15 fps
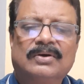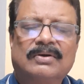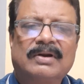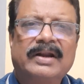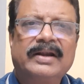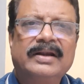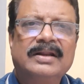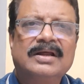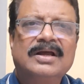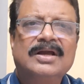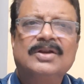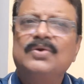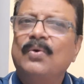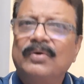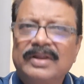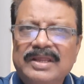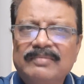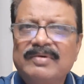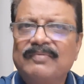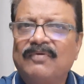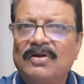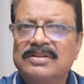right, don't give
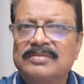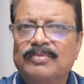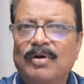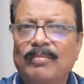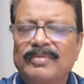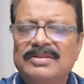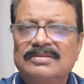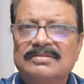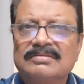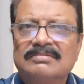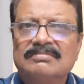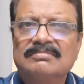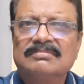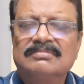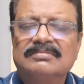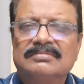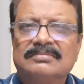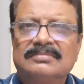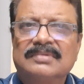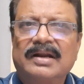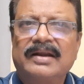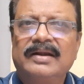a false promise,
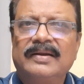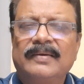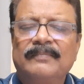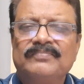right?